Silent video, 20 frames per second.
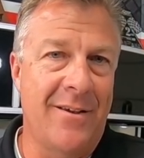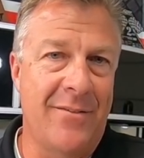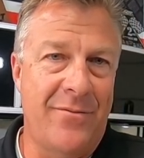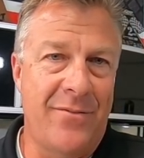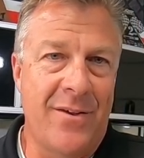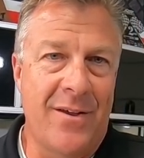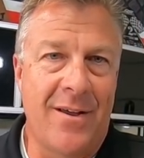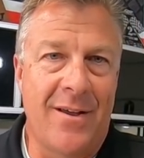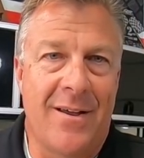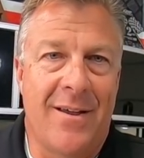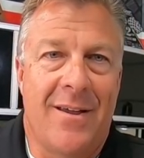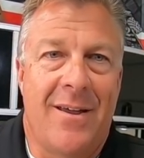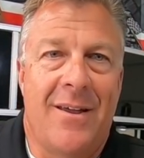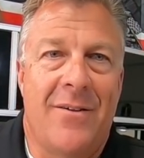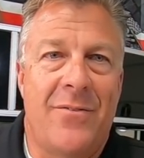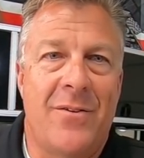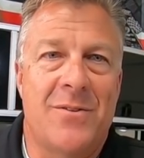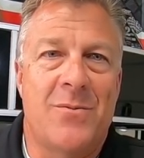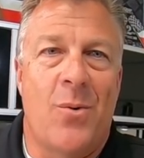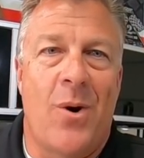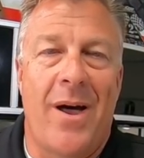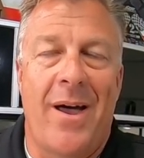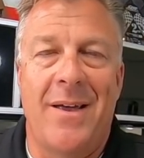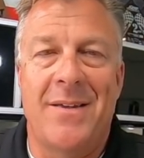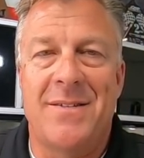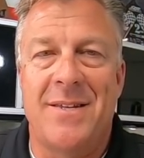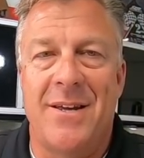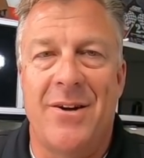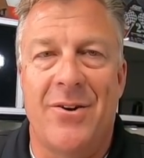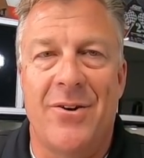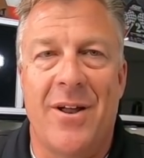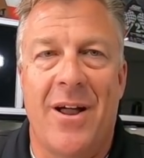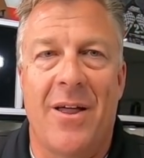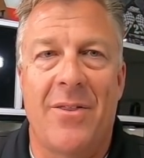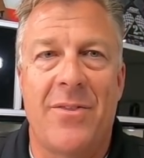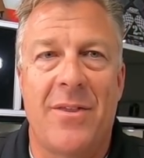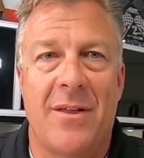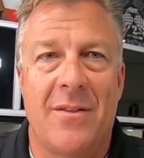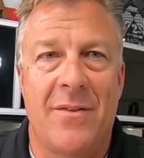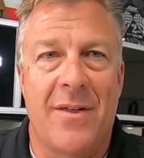If uh, if it's YXZ or
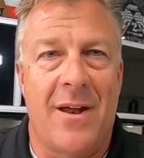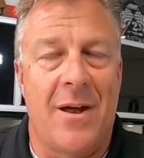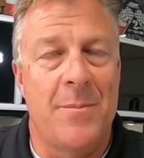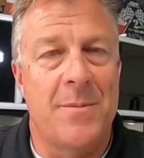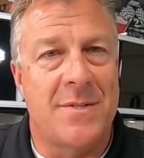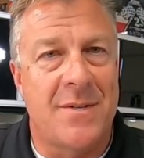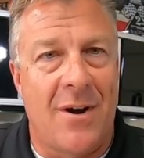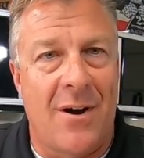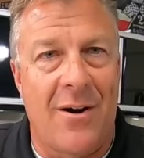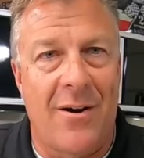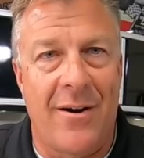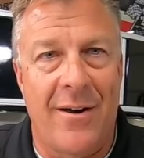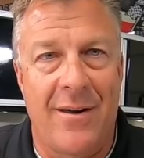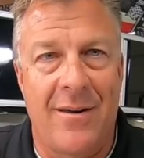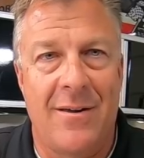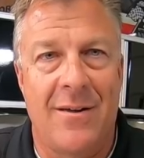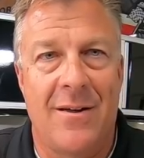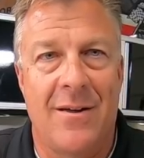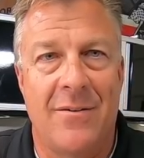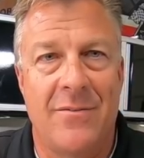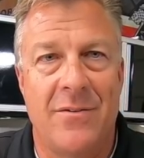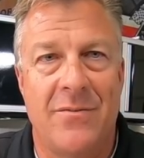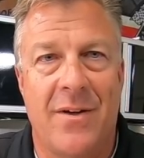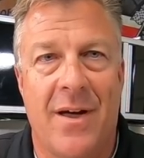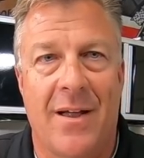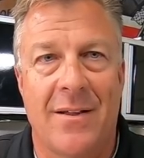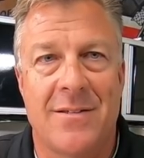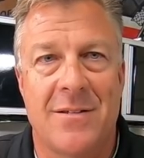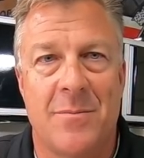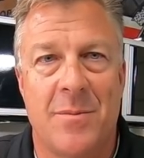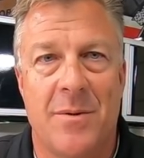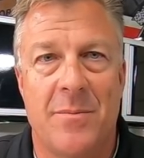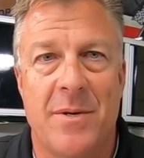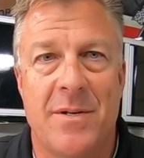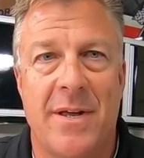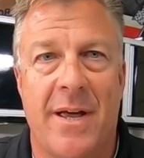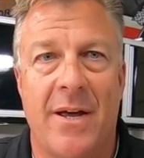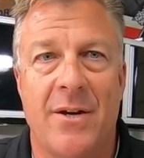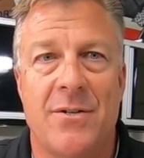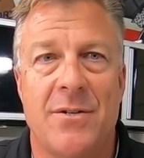nothing, then I'm sorry. Uh, you've got some
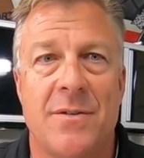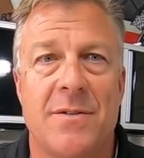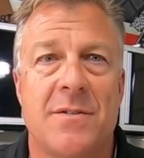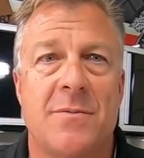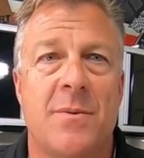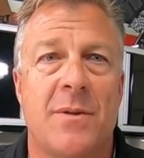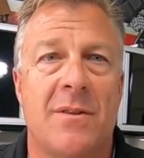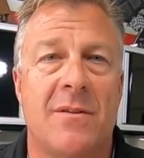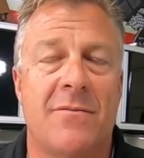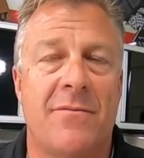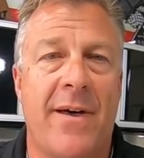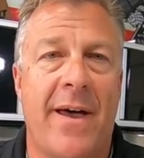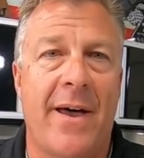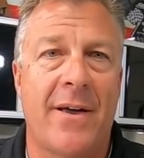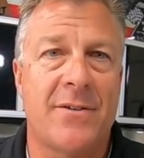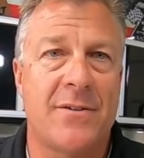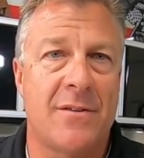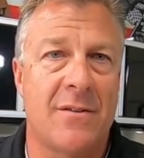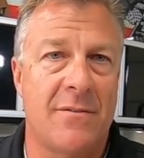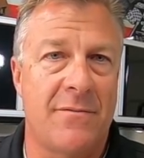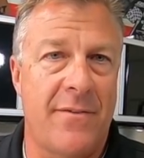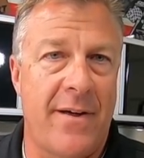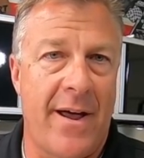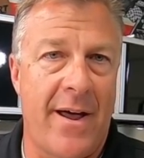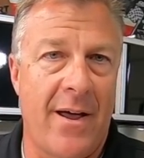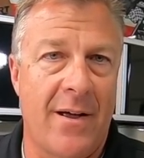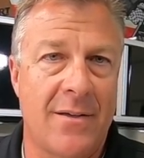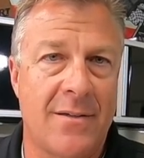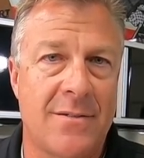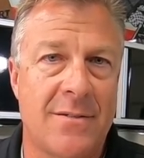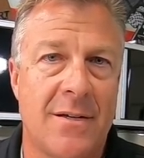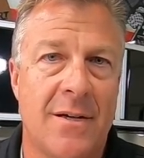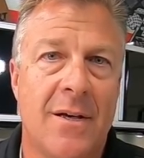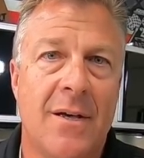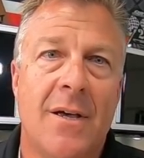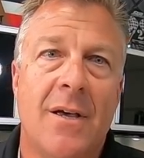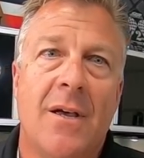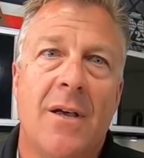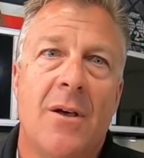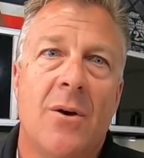limitations, but the facts are the facts.
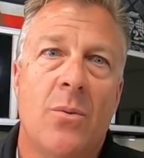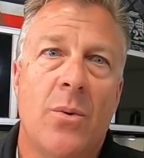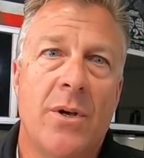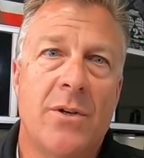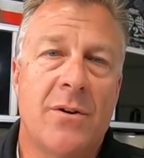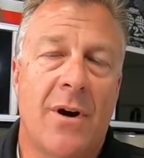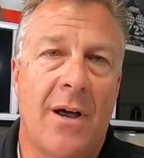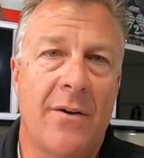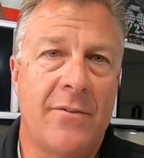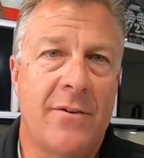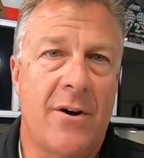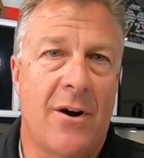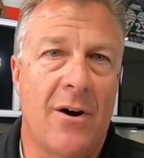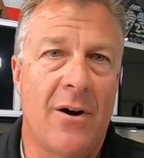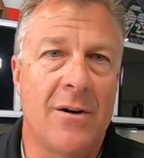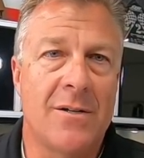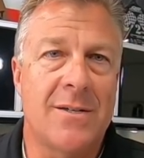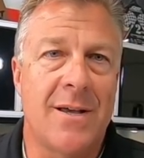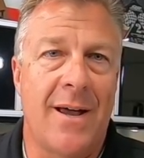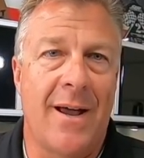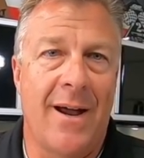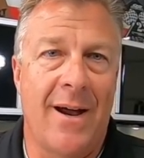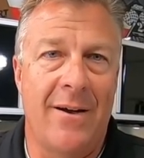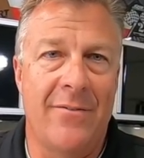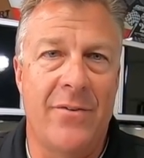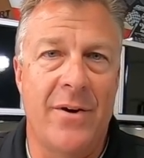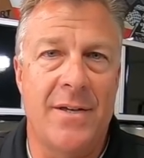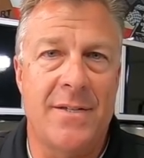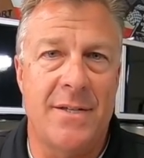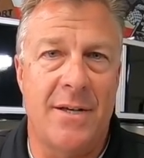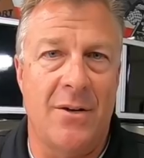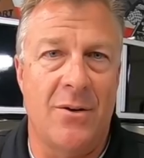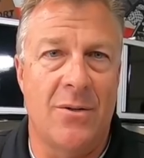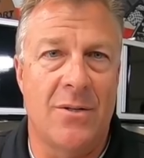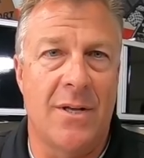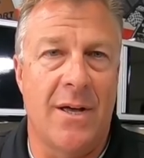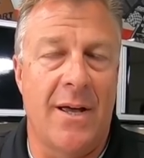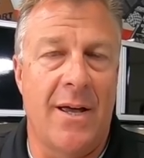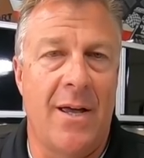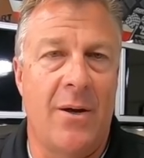We drive cars every
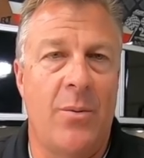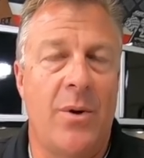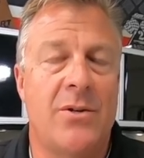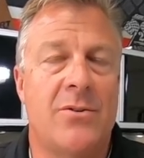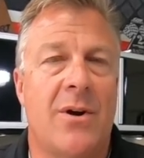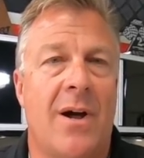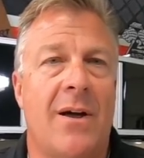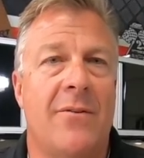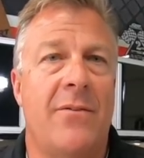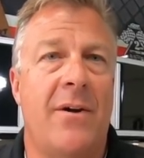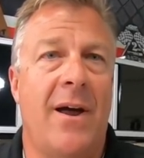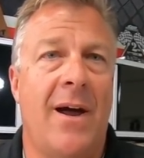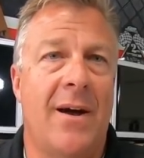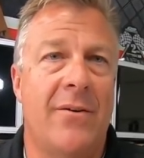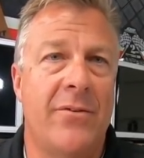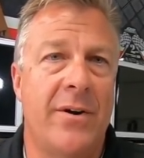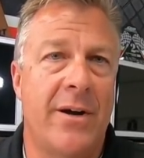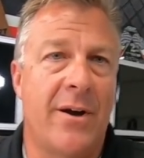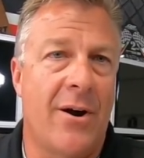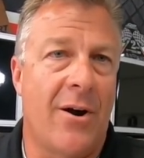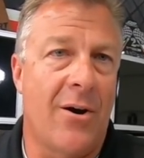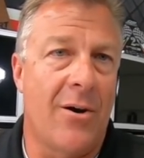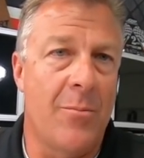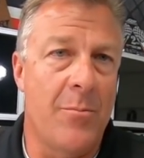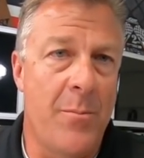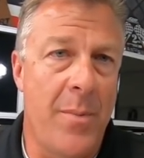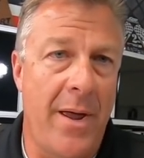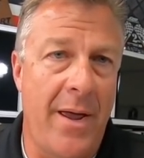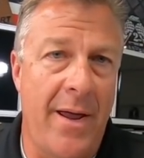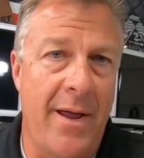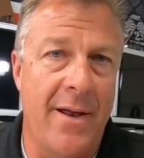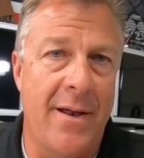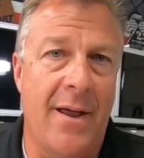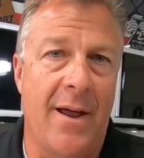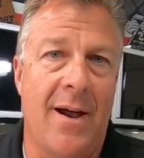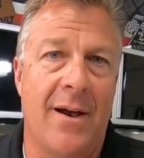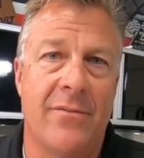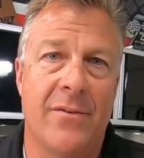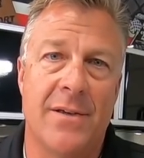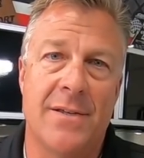single day. We drive every car made
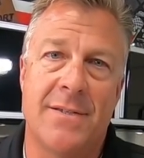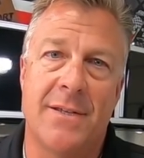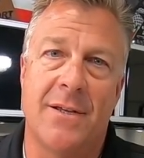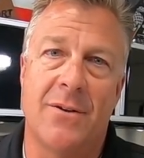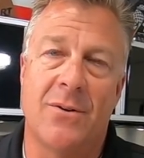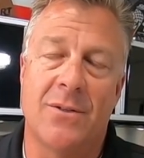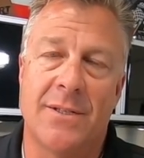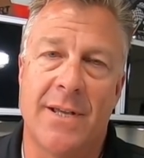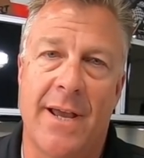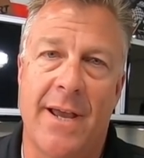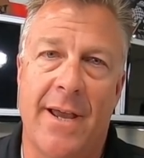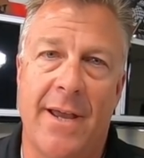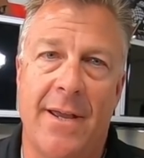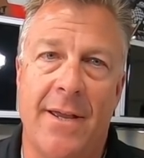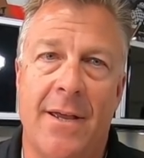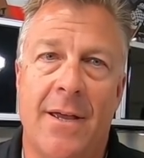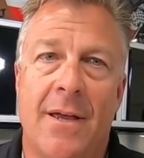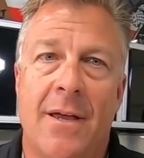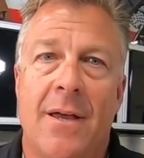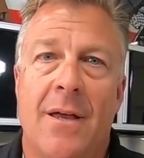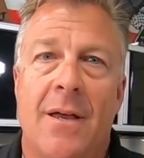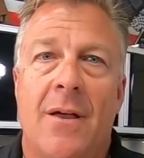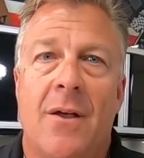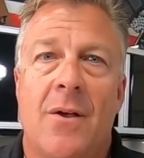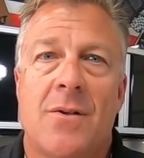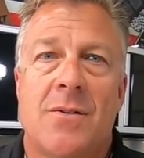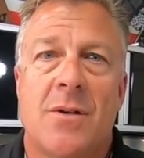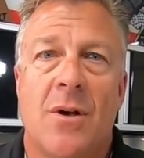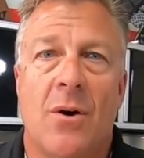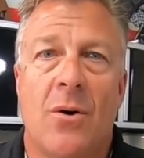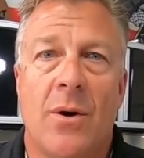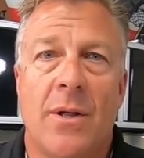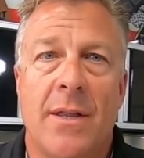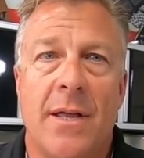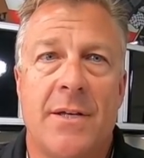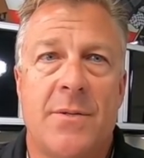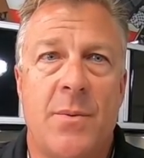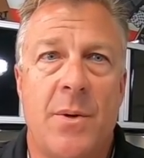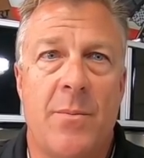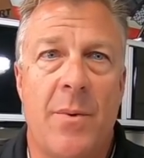every single day. So at
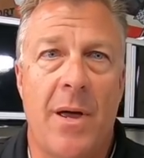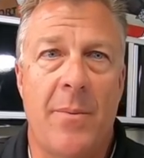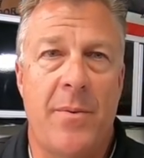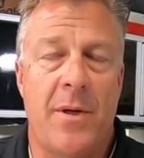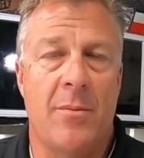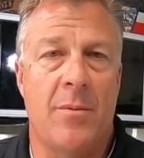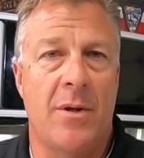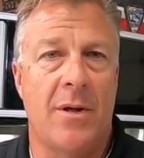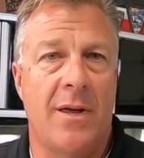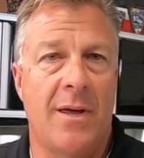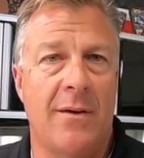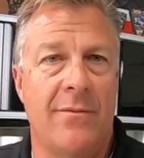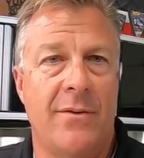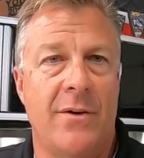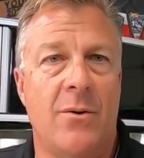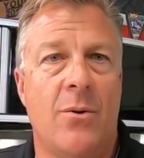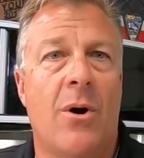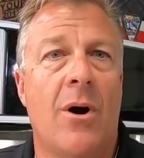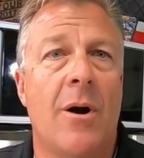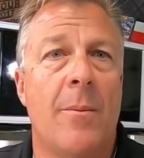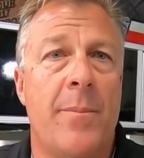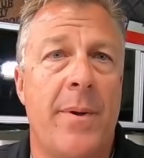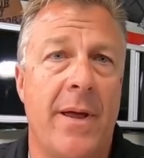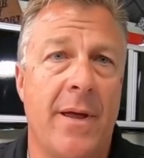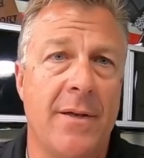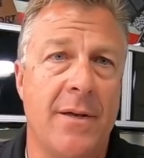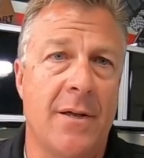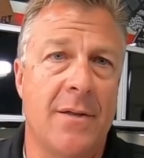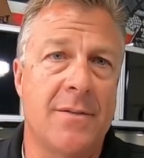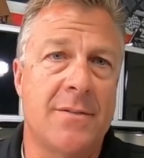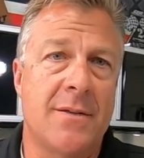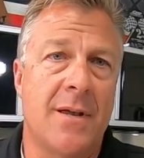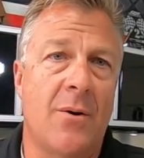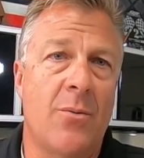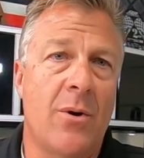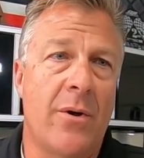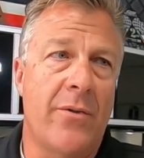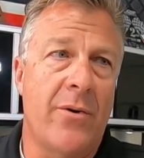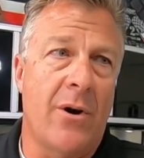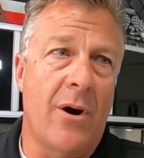least we might be able to give you our opinions.
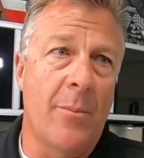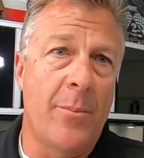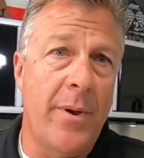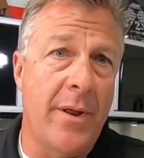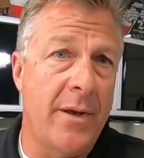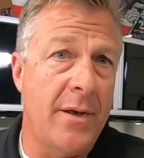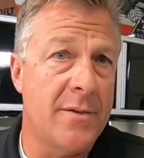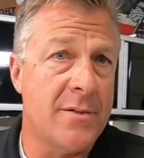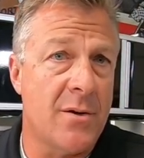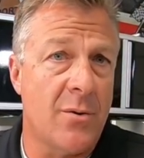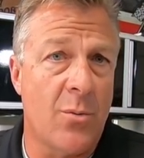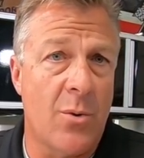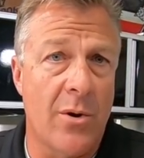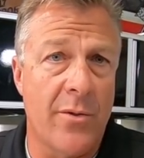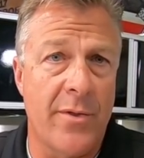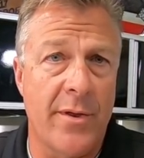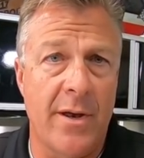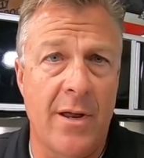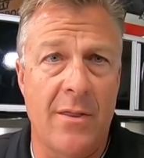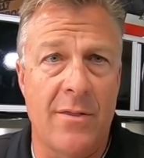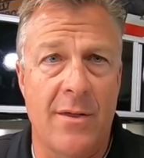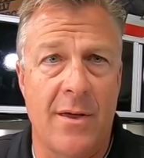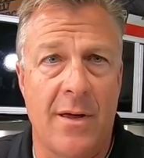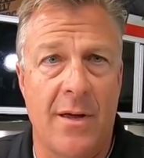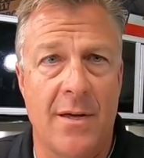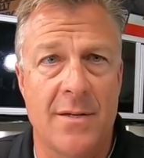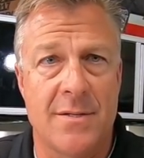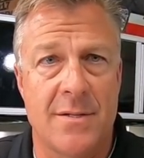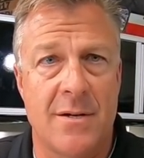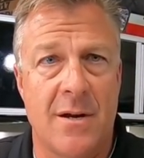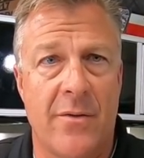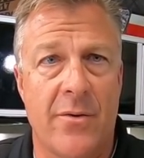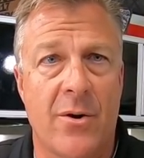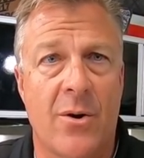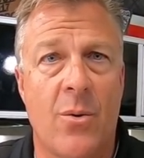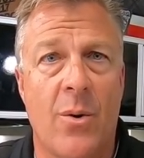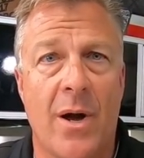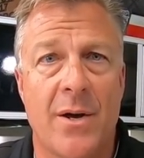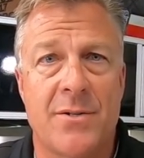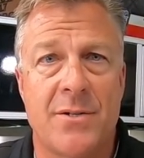Now, whether our opinions are worth anything is
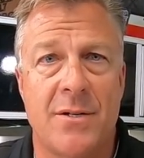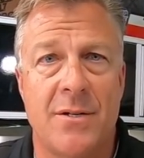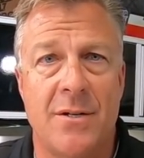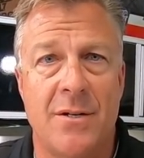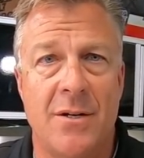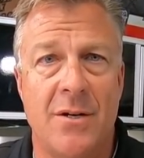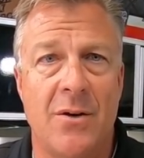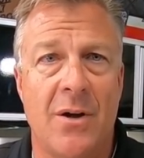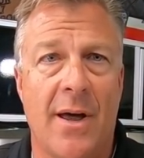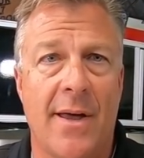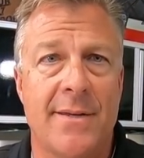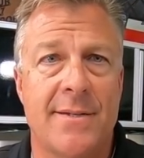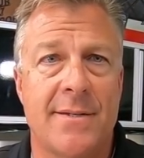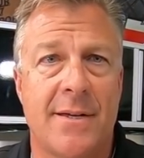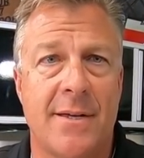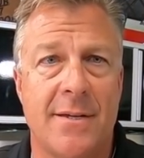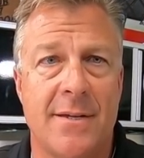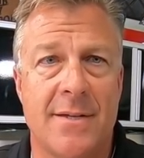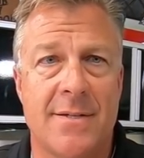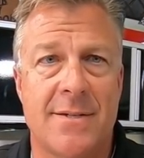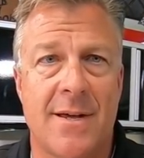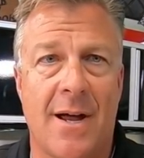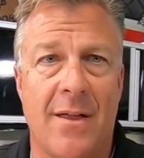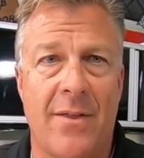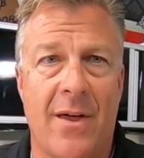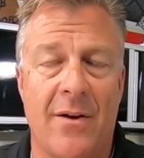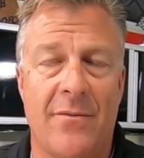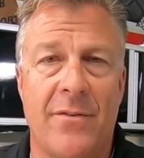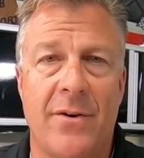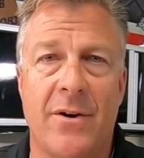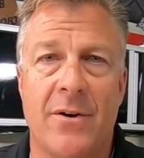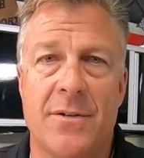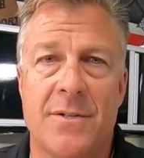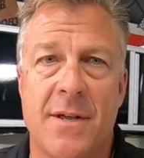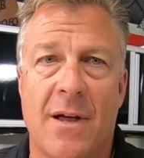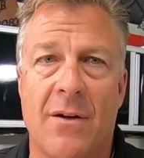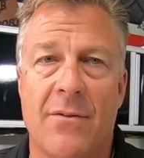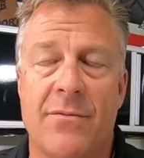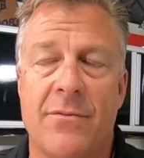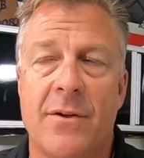another question, and you guys can decide that for
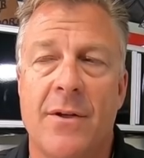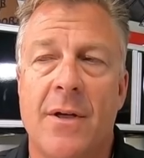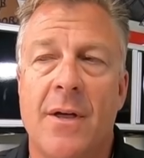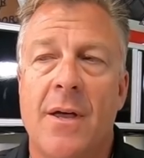yourself.